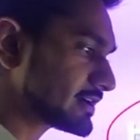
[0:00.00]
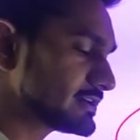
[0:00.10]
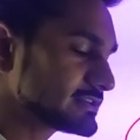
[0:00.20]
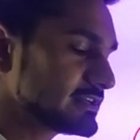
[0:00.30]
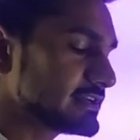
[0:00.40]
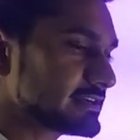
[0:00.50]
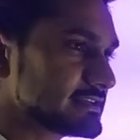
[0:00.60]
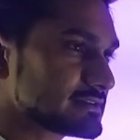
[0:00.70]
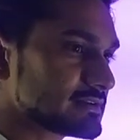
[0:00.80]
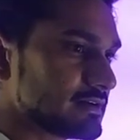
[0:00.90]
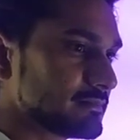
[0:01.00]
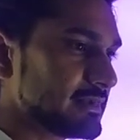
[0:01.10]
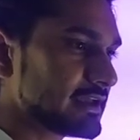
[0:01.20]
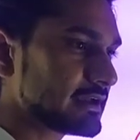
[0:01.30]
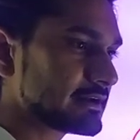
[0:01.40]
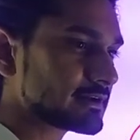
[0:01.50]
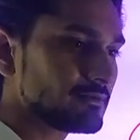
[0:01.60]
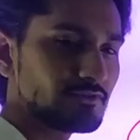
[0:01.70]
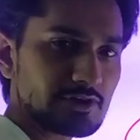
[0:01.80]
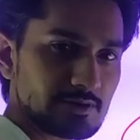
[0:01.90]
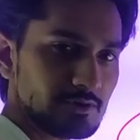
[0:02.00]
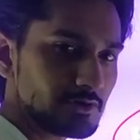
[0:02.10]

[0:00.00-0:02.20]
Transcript: touching, it is making it comfortable